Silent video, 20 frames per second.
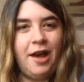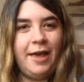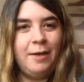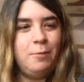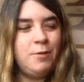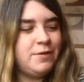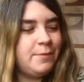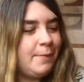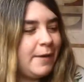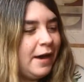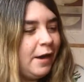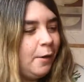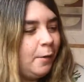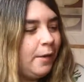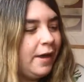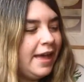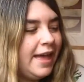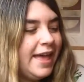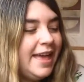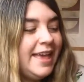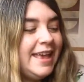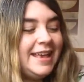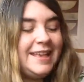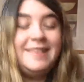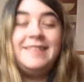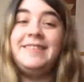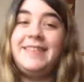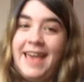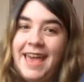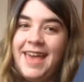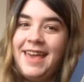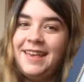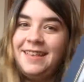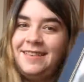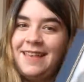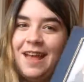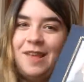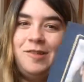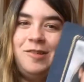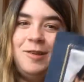I was about
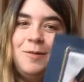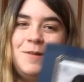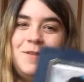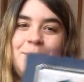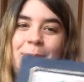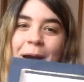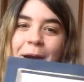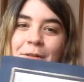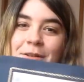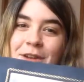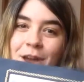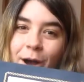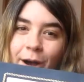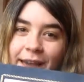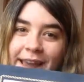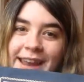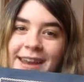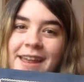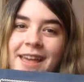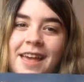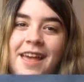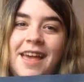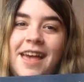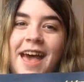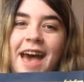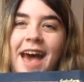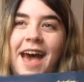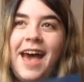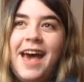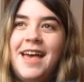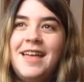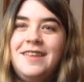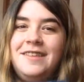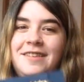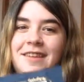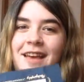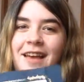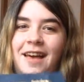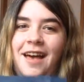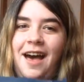6 and she was about 9,
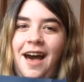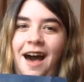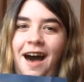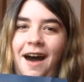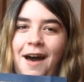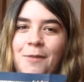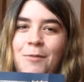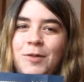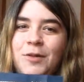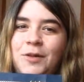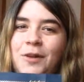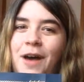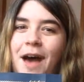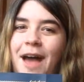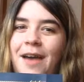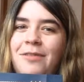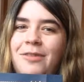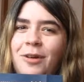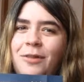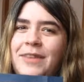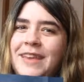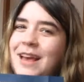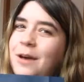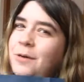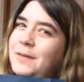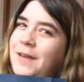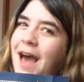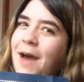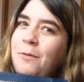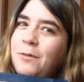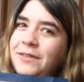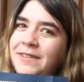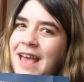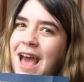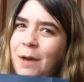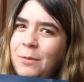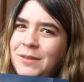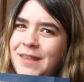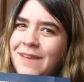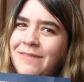and I was
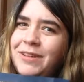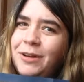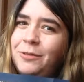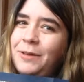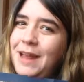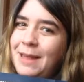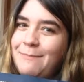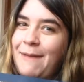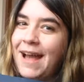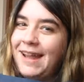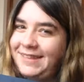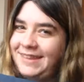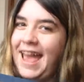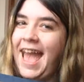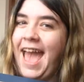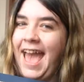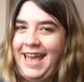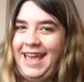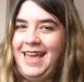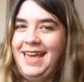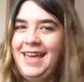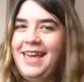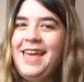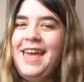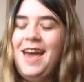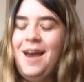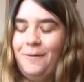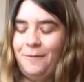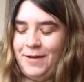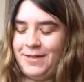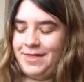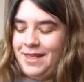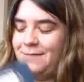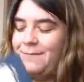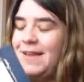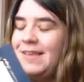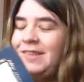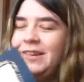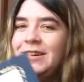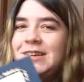having a really bad day when
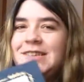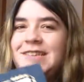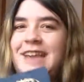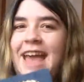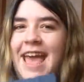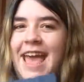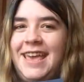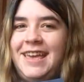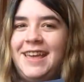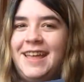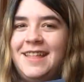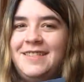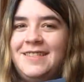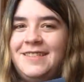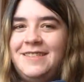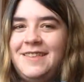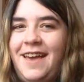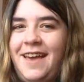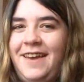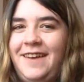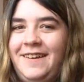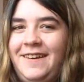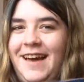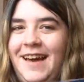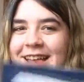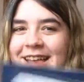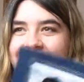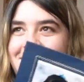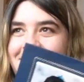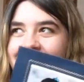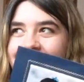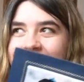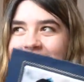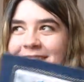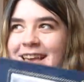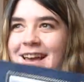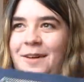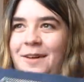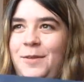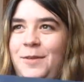this picture was taken. So I
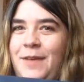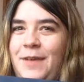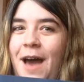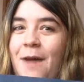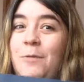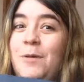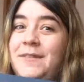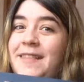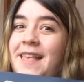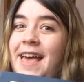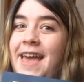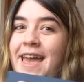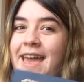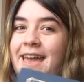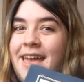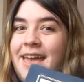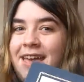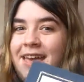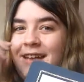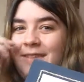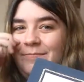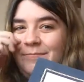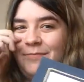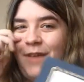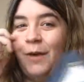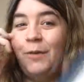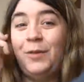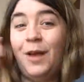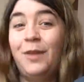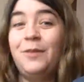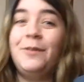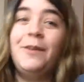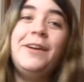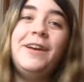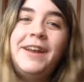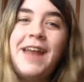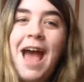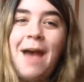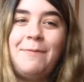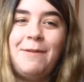don't think I was
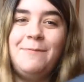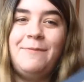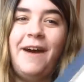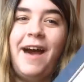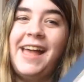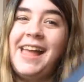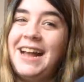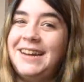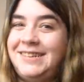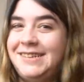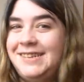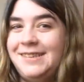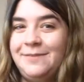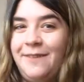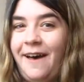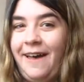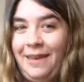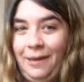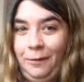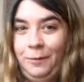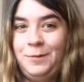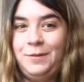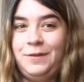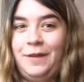very unhappy, but I had to smile.